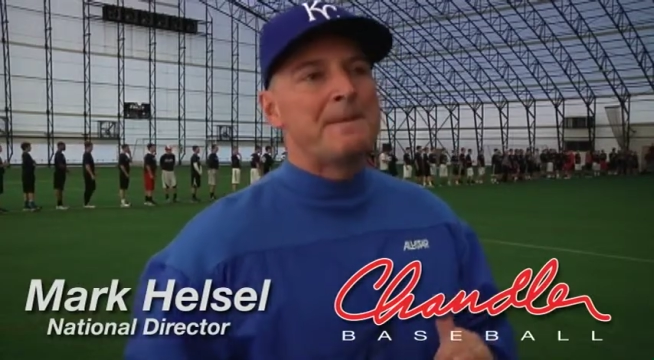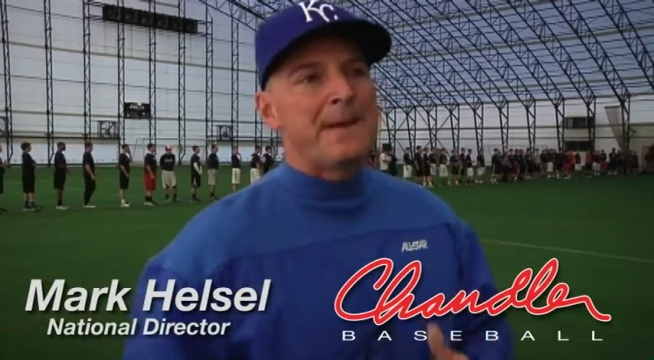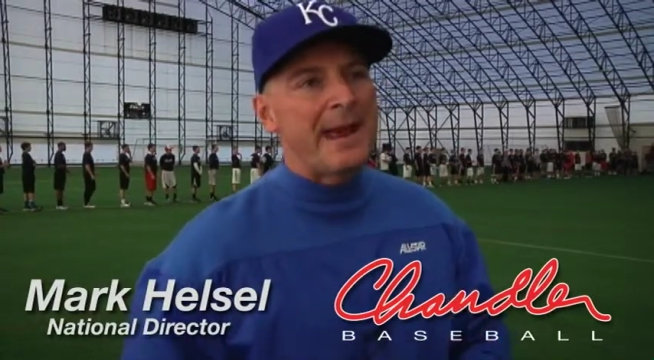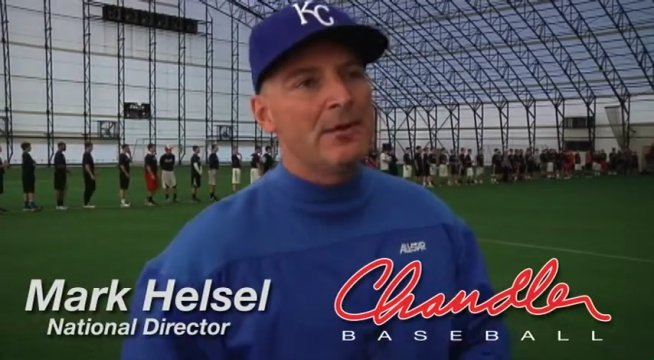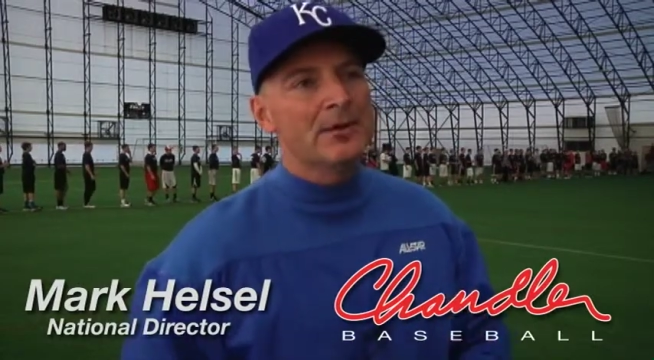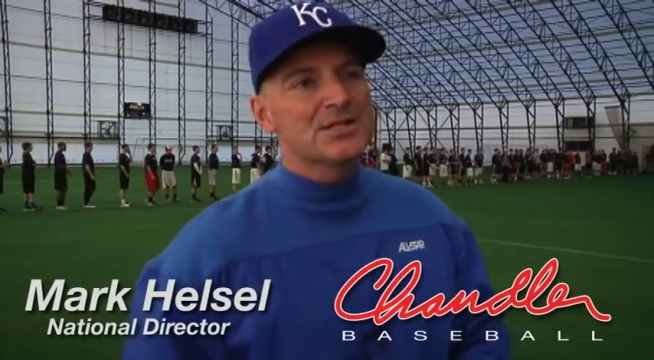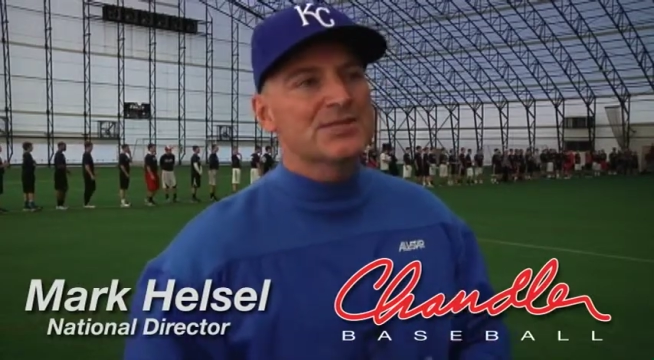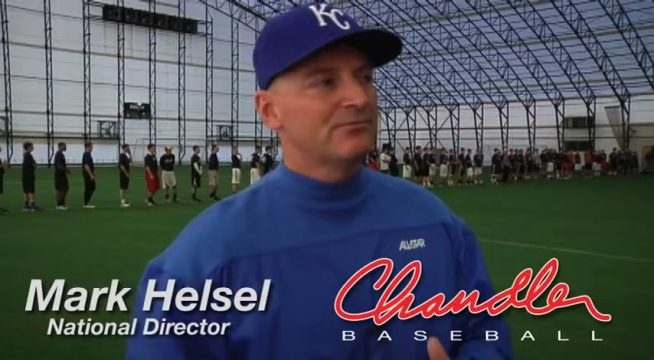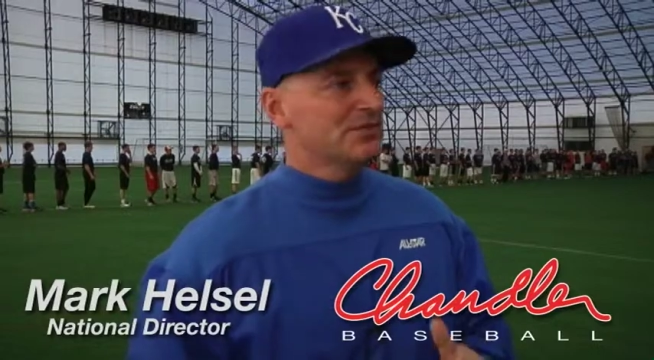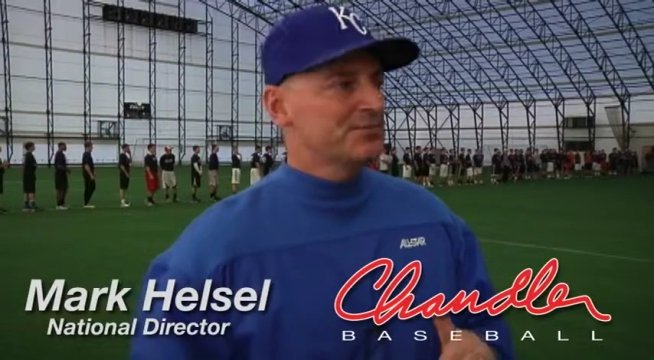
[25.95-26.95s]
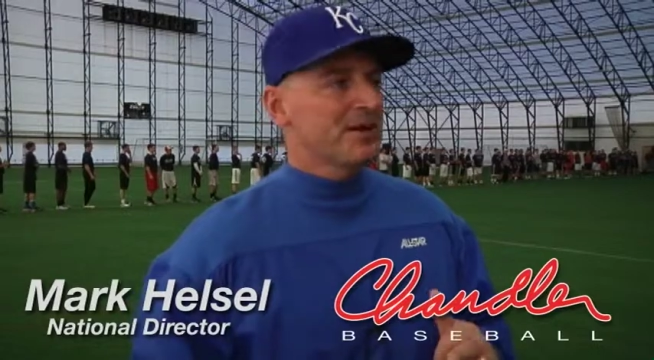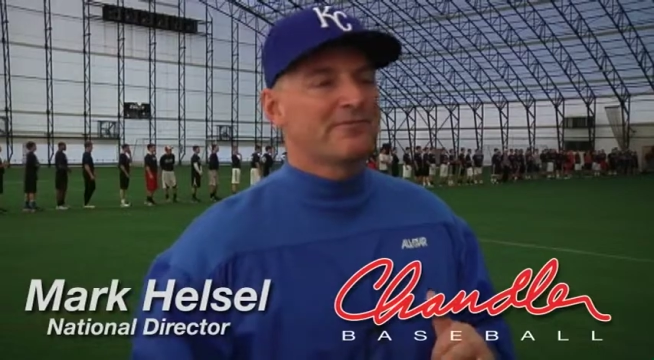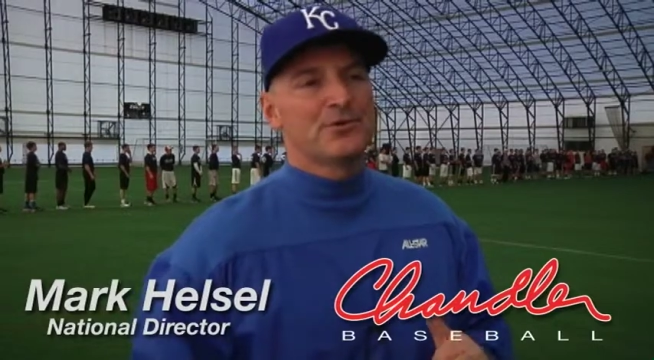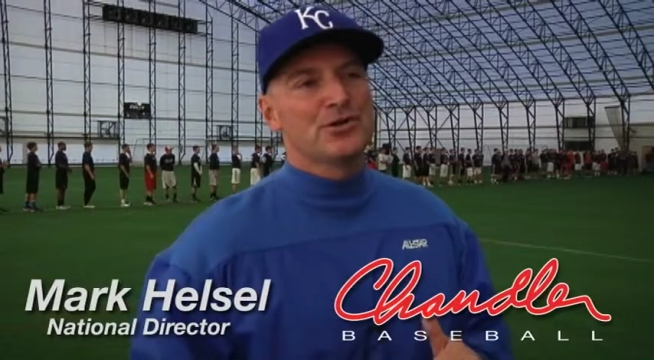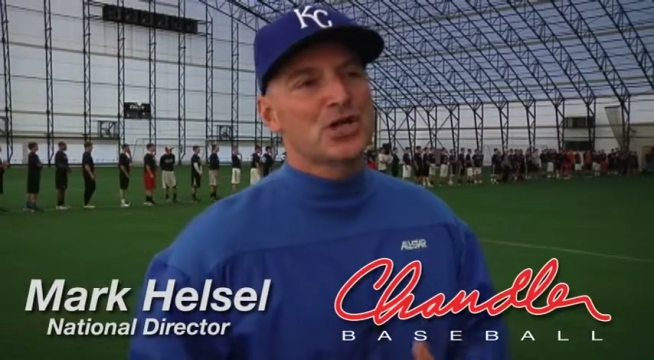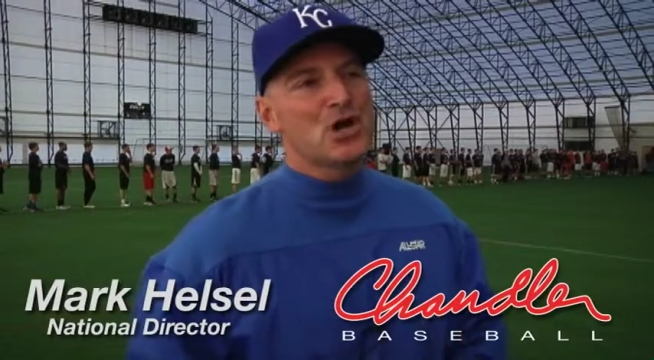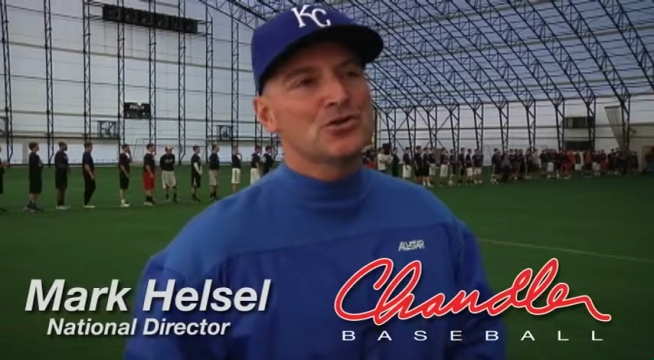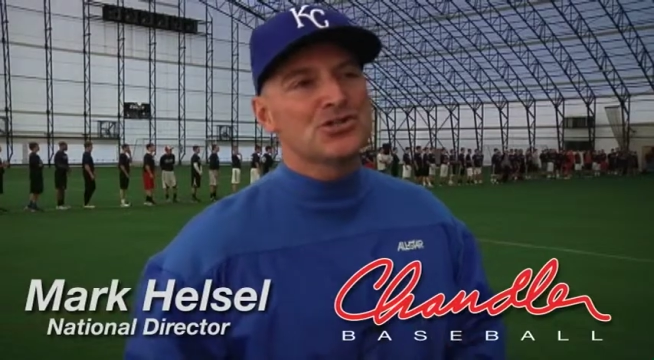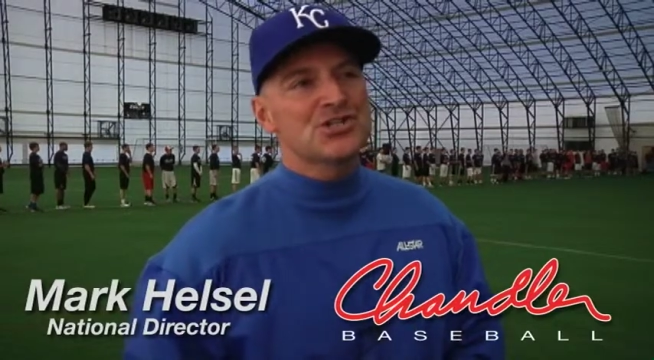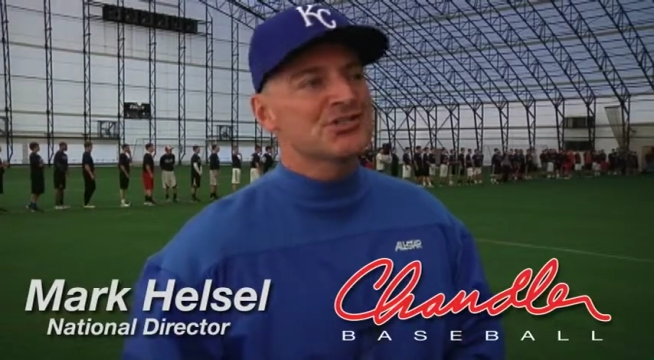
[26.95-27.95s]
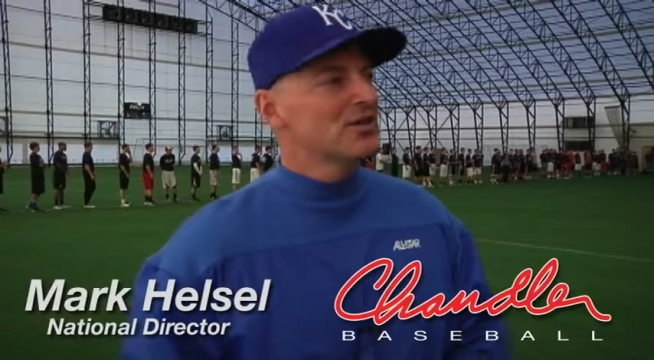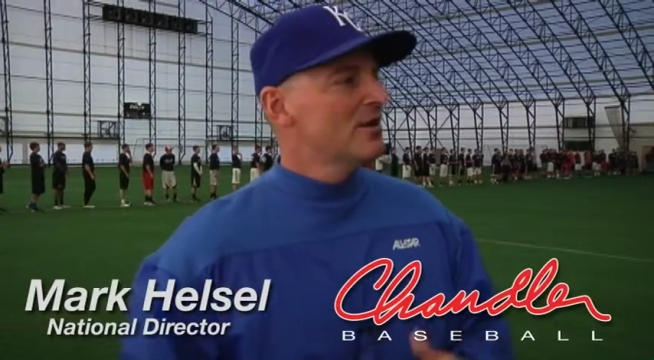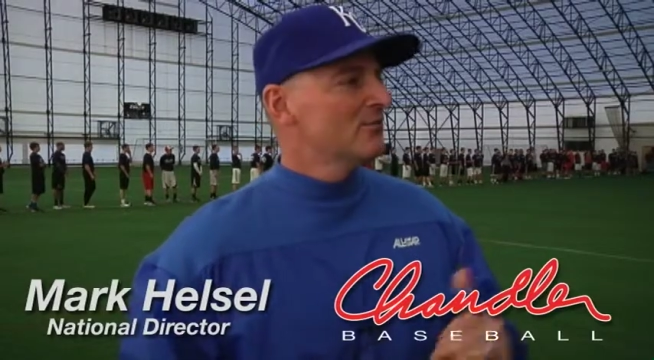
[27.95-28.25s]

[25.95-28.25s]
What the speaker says: parents, respect for your coaches,